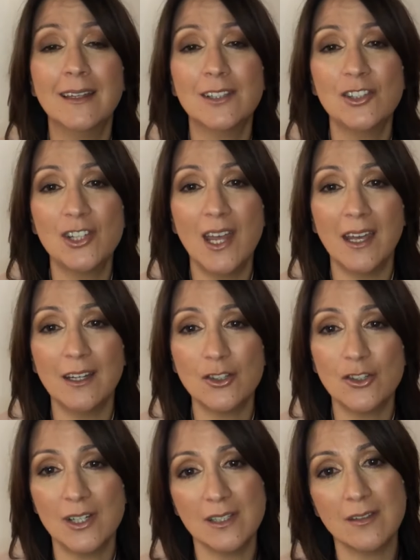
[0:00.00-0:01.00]
She had a
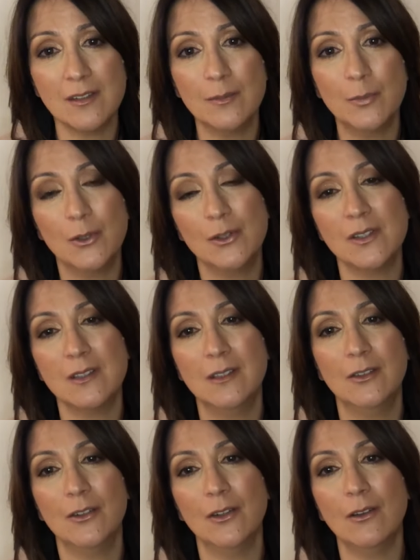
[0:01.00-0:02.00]
trusted person
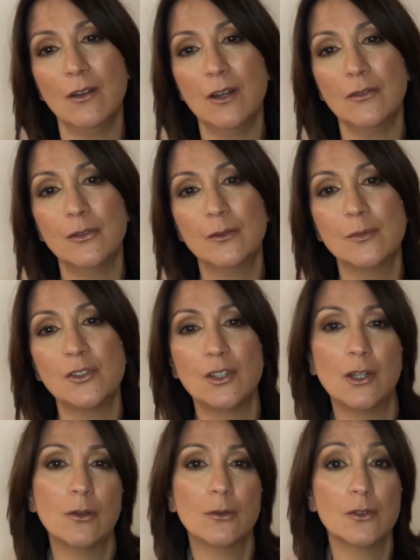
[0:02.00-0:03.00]
in her life whom
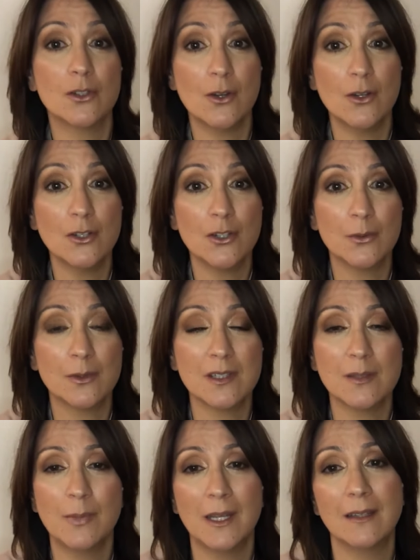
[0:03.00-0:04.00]
she could turn to and
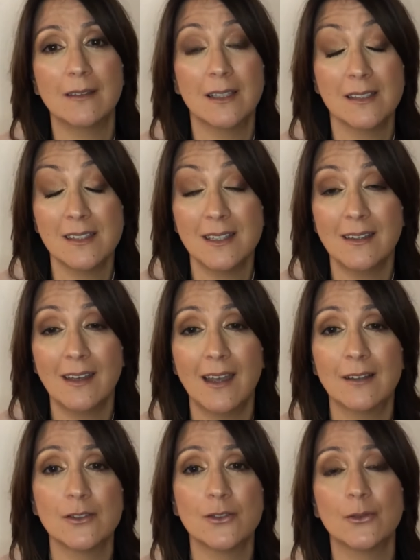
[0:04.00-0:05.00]
speak and seek
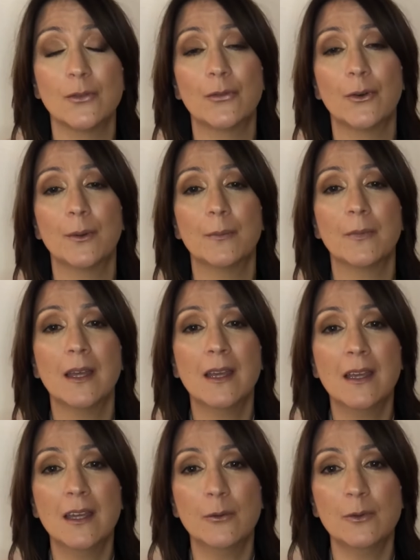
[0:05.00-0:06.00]
counsel from.
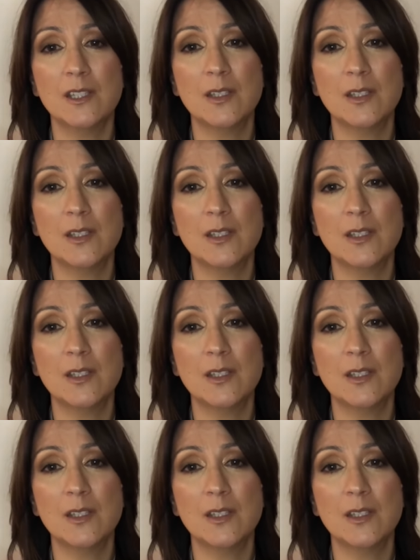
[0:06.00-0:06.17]
We